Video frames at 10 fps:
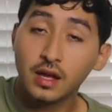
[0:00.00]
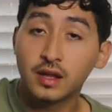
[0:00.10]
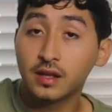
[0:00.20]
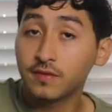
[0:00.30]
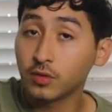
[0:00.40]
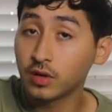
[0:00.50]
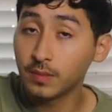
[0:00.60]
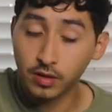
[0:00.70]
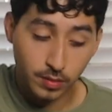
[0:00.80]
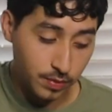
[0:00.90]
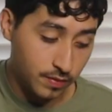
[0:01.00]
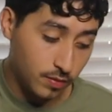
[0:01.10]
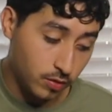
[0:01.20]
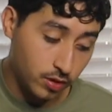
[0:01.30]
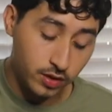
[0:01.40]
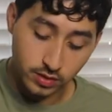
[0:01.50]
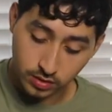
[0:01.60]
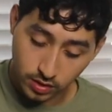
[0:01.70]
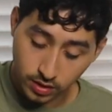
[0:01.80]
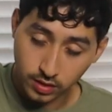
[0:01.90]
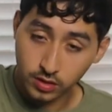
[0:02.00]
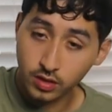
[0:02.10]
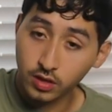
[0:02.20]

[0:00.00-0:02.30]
And if you want to build up even more, you